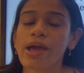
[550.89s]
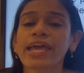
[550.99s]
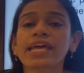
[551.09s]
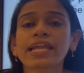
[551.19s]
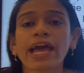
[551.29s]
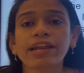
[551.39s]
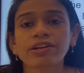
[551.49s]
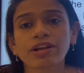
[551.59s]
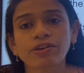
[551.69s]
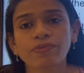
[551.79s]

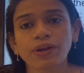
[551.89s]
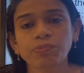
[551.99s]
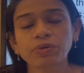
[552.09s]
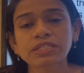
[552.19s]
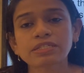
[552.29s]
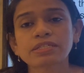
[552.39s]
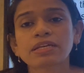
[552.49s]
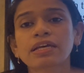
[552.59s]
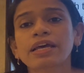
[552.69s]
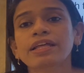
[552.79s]
Inherited trait means
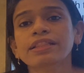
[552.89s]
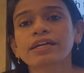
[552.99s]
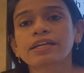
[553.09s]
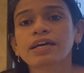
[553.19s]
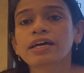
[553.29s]
that